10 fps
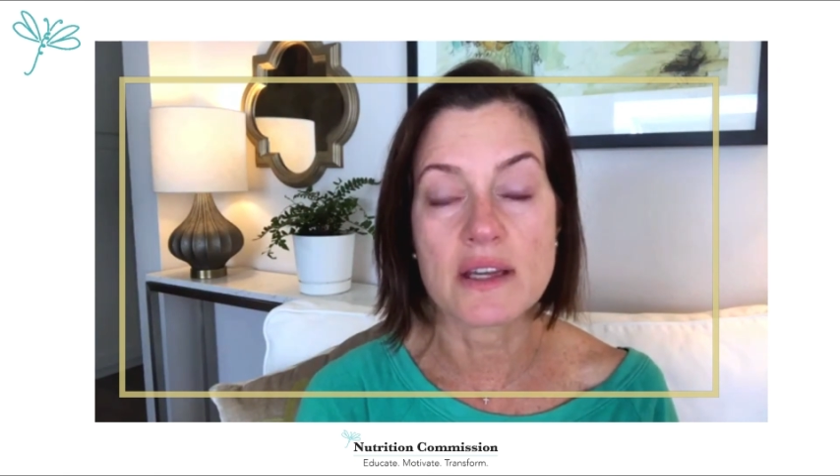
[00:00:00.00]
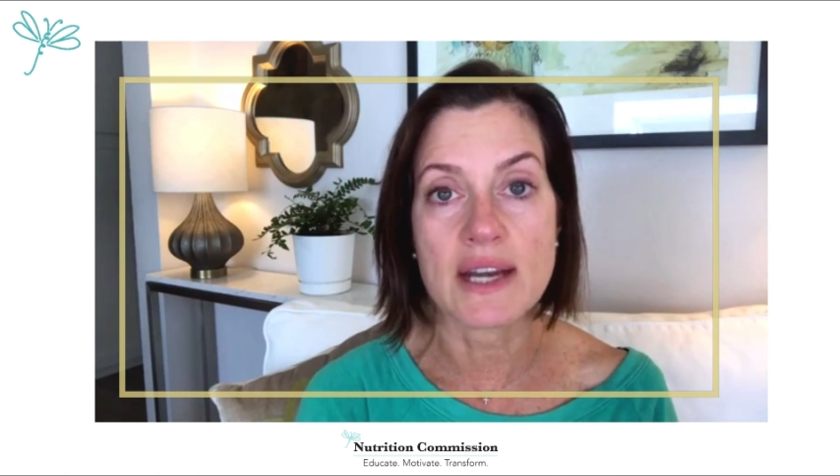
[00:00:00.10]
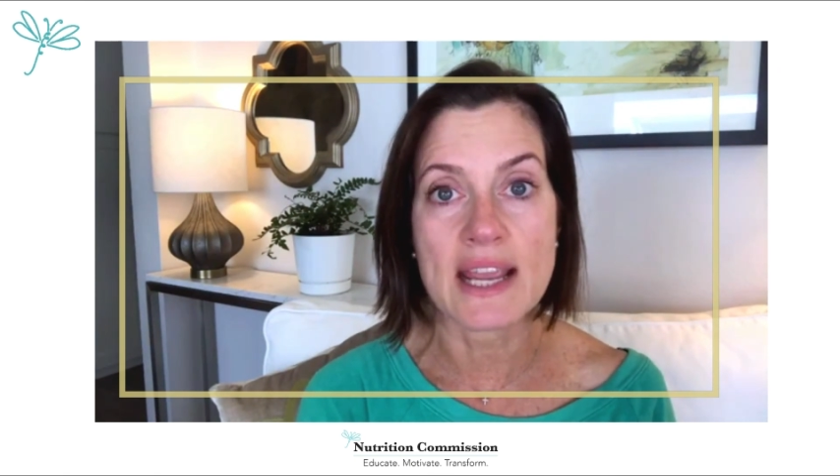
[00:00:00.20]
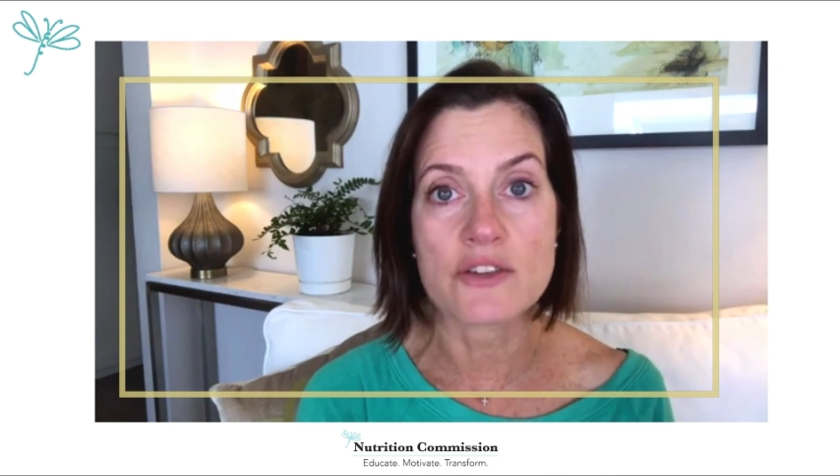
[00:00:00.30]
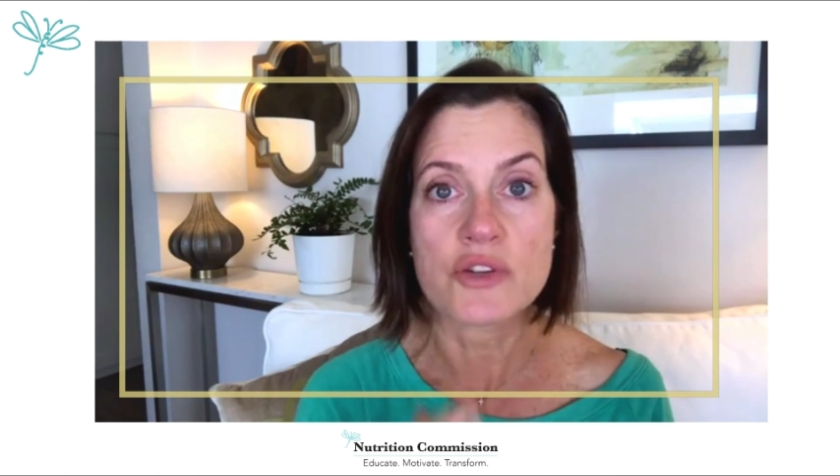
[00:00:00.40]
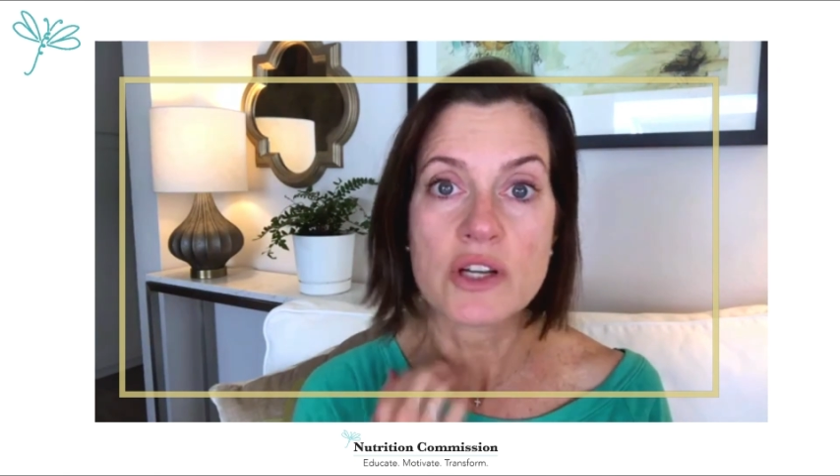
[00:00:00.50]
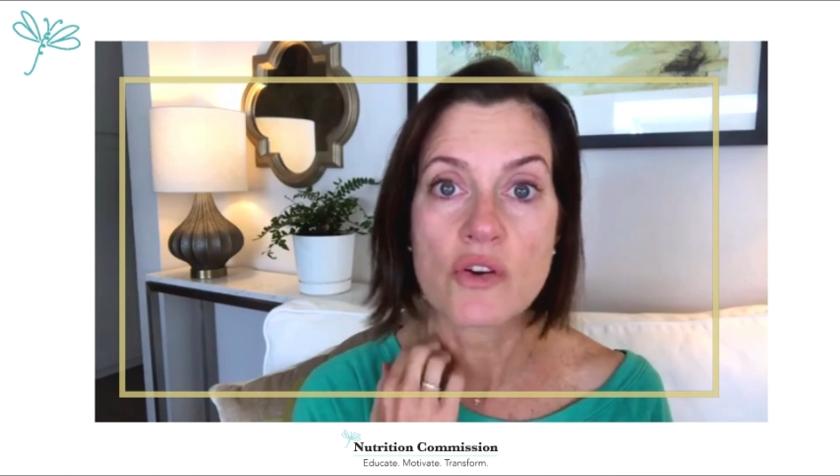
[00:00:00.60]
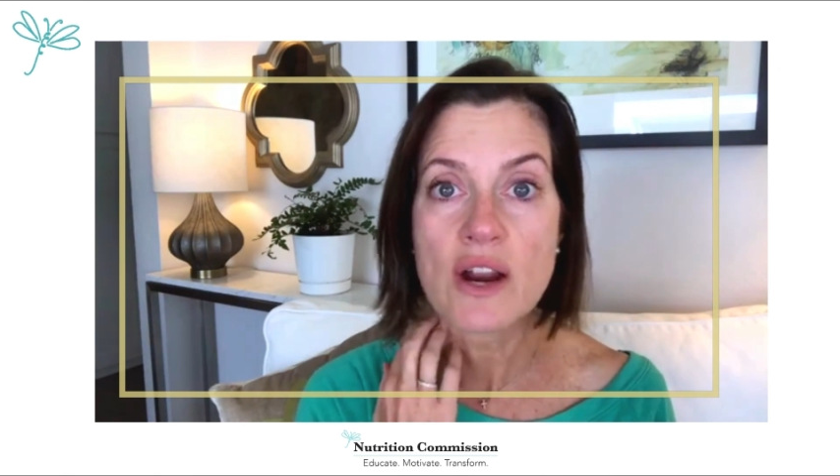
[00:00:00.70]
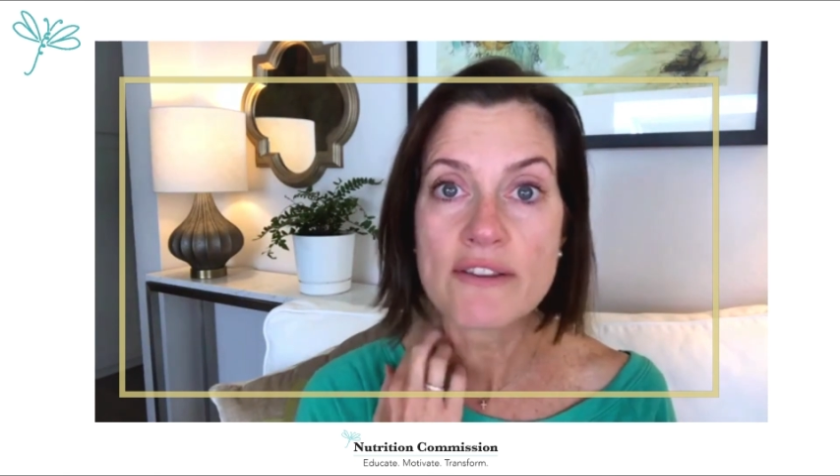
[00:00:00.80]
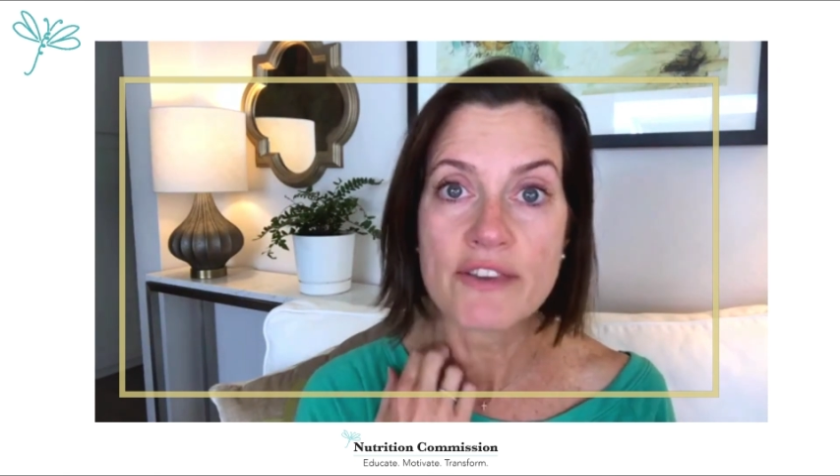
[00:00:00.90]
an Andrea
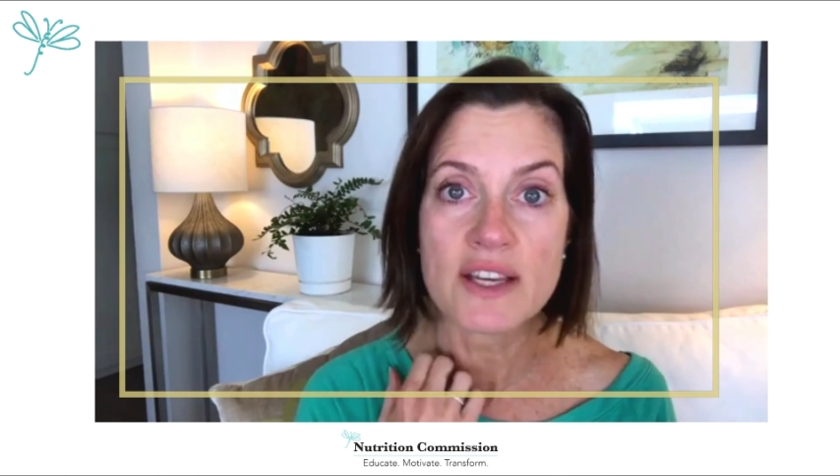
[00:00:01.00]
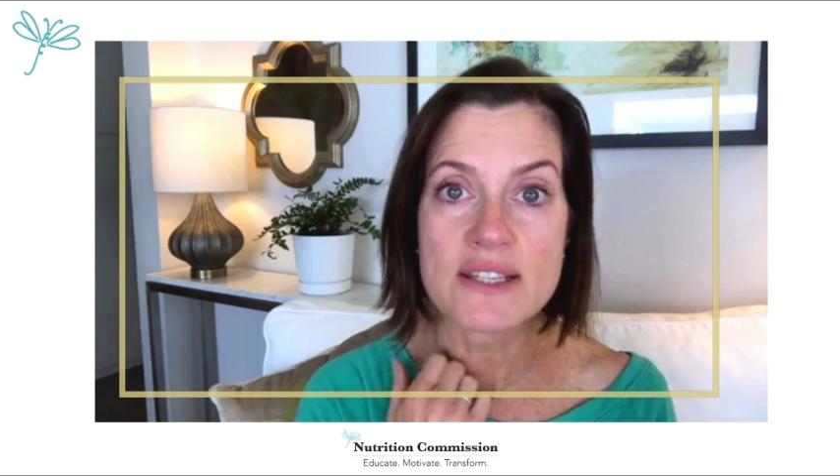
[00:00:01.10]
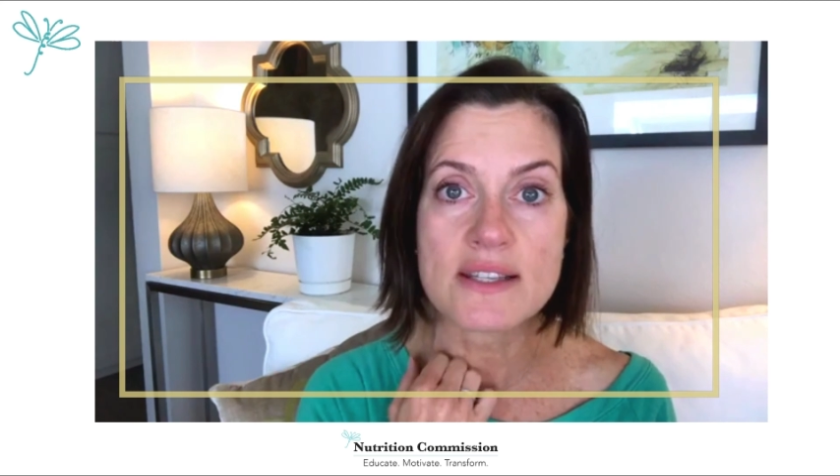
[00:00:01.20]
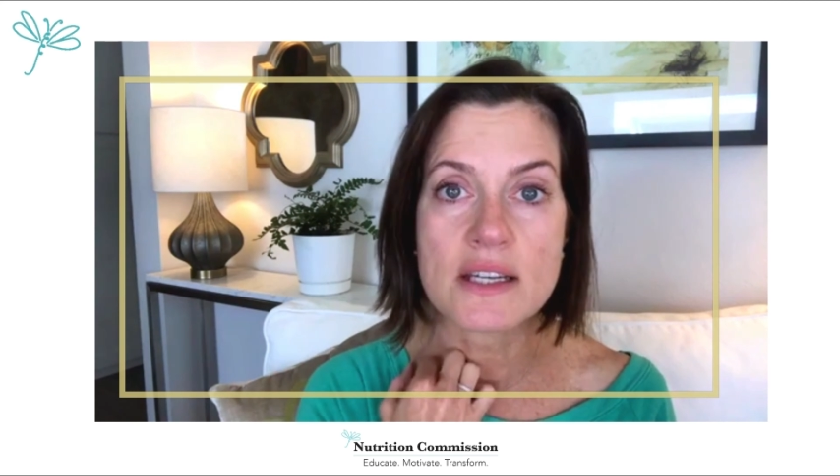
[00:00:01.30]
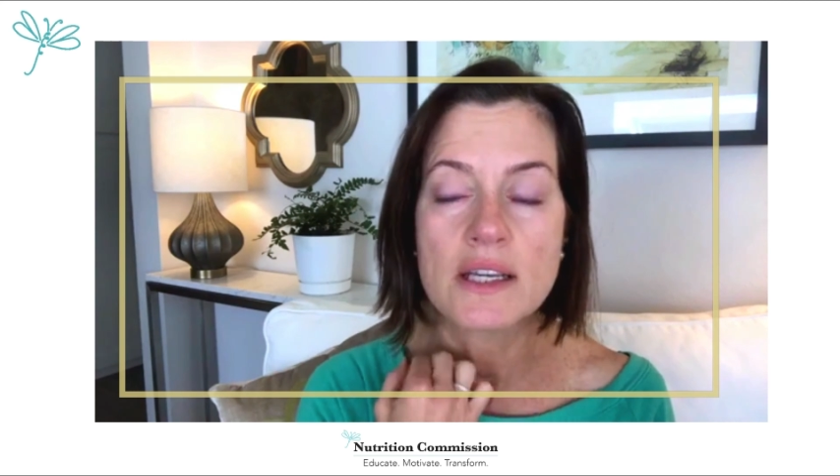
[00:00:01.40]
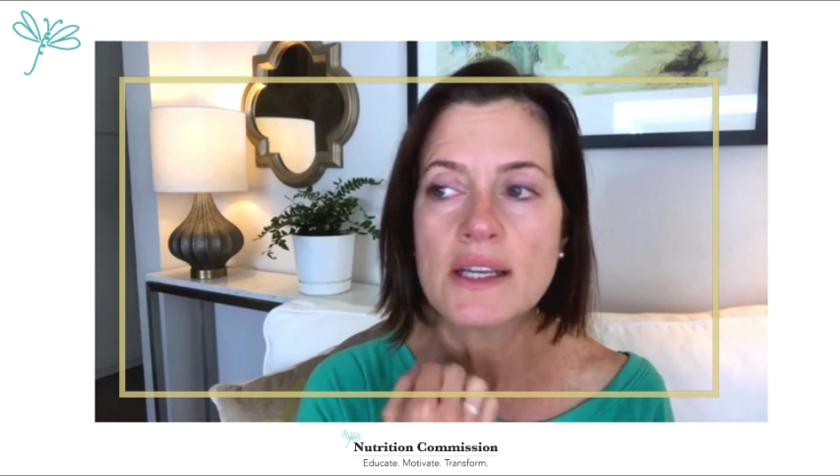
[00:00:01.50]
cry fest,